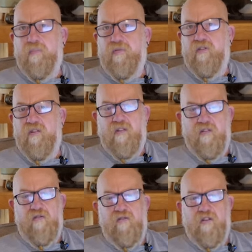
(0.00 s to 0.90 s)
apps. So you
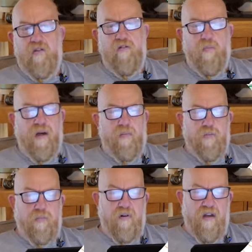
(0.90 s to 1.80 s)
can use Google
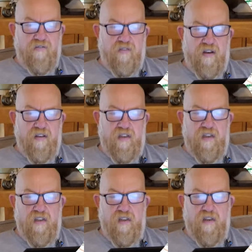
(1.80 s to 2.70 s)
Maps, but I find the
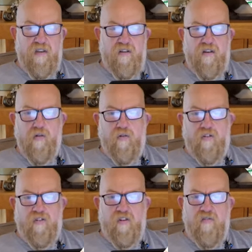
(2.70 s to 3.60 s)
uh, the
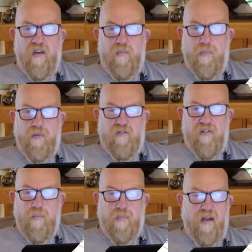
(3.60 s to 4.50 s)
Ordnance Survey map is
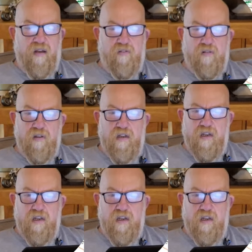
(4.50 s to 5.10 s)
really powerful.